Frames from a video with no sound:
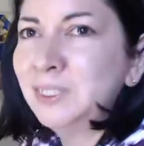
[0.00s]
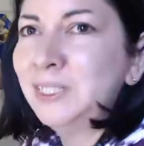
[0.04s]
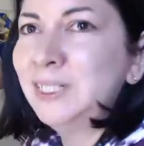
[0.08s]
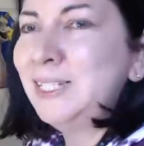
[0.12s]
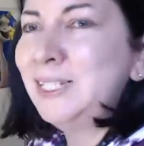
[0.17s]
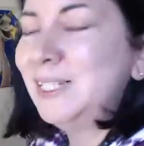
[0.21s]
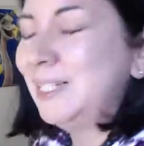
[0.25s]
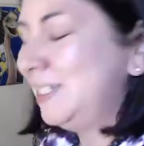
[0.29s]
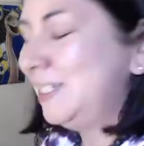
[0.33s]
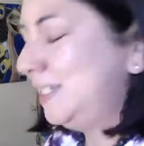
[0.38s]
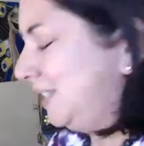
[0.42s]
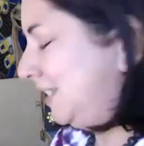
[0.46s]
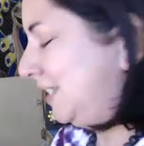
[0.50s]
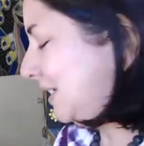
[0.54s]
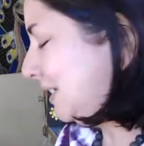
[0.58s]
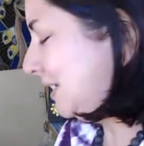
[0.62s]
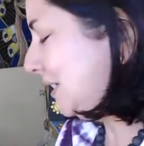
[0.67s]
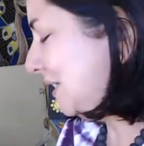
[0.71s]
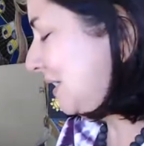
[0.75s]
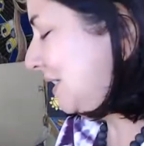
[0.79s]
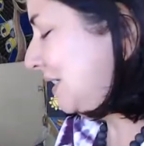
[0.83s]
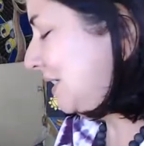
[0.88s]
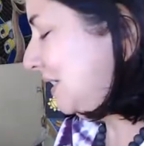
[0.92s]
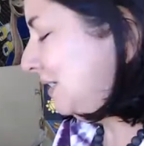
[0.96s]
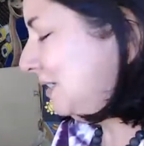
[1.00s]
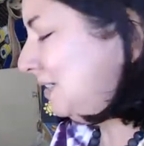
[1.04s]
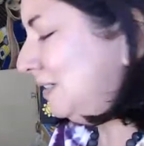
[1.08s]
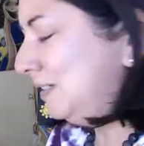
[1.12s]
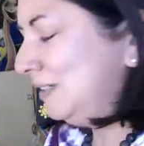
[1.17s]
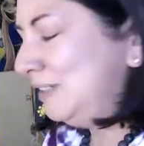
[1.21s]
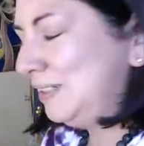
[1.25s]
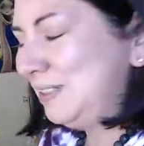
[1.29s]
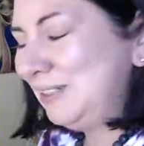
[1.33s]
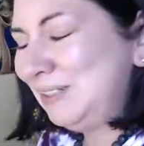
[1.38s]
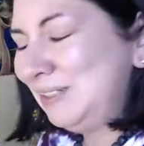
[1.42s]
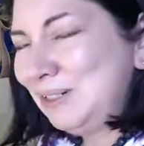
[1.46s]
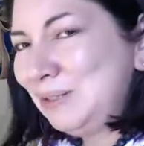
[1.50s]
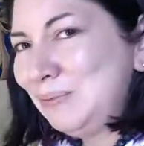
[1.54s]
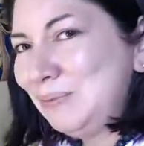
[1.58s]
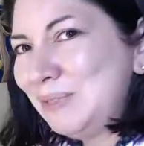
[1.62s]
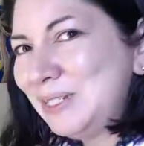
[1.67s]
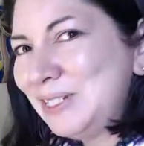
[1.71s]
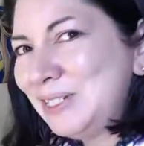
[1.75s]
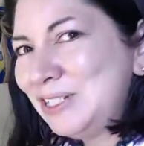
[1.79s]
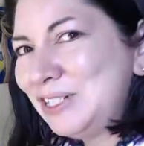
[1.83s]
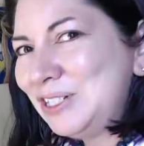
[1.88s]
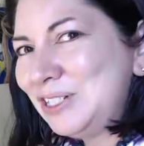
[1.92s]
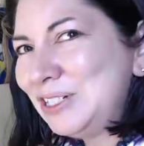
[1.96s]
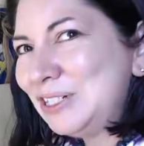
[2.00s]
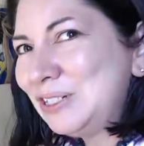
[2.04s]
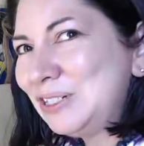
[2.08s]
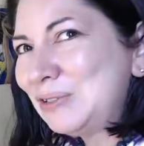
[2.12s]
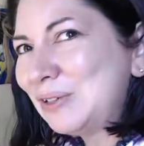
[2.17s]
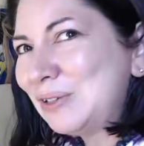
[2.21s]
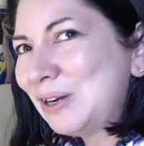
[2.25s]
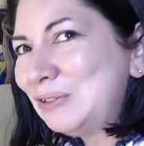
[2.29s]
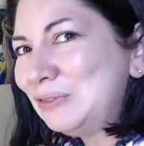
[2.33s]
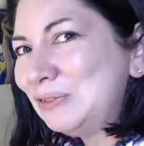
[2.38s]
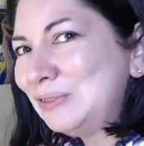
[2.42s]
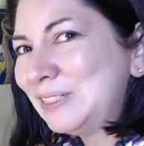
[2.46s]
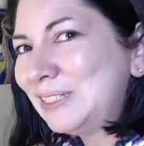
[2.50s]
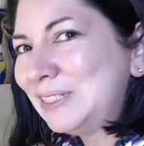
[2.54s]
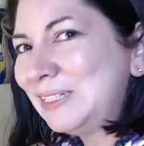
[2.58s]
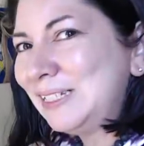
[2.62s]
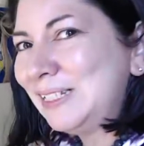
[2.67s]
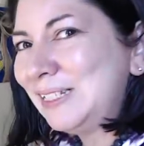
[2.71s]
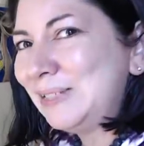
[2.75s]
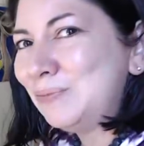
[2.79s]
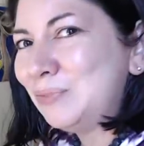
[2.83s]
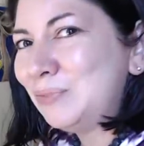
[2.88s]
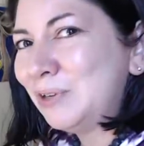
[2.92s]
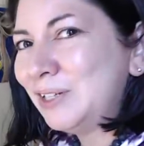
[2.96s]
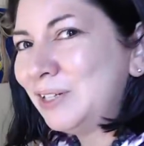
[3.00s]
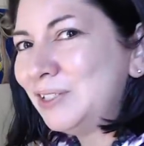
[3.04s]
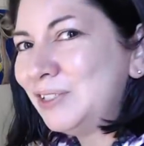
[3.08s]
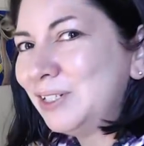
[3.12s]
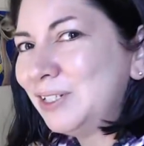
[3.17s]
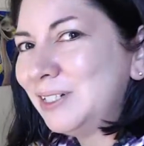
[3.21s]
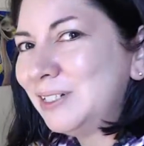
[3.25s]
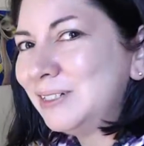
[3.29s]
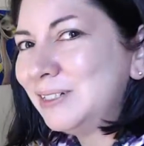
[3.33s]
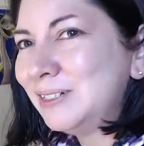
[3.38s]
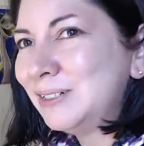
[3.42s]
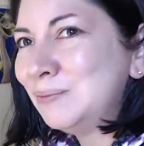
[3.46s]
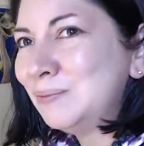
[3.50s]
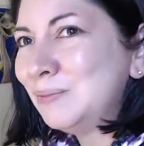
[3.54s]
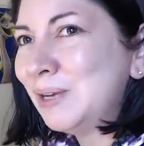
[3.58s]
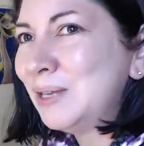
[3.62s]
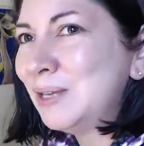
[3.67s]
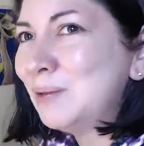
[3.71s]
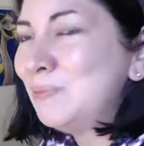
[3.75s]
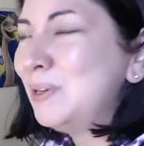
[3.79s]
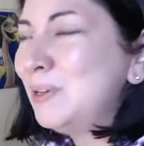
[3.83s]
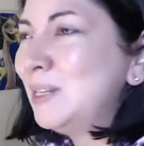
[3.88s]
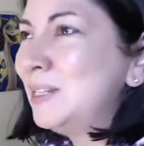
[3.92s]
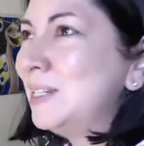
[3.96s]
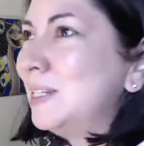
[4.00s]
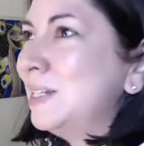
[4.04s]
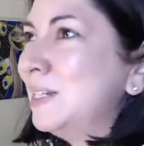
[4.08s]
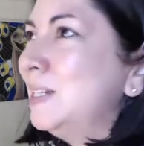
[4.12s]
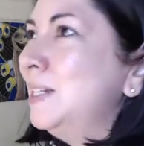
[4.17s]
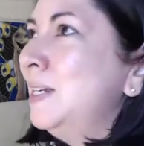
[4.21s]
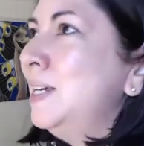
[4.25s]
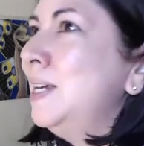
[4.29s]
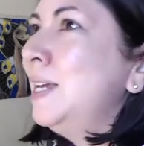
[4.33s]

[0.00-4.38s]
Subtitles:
It's a little bit geographically prejudiced, in my opinion.